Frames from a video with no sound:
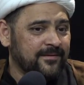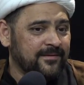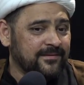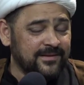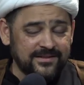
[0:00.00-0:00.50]

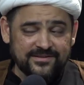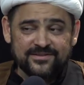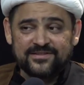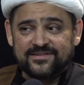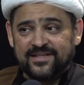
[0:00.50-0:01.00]
Let's
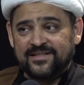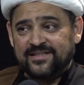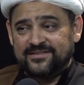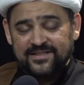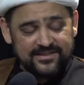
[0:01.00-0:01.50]
understand
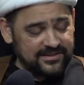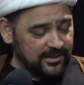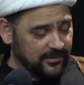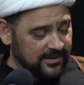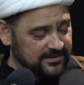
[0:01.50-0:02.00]
this. Send a
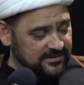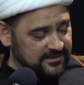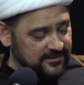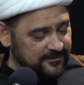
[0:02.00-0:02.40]
salawats.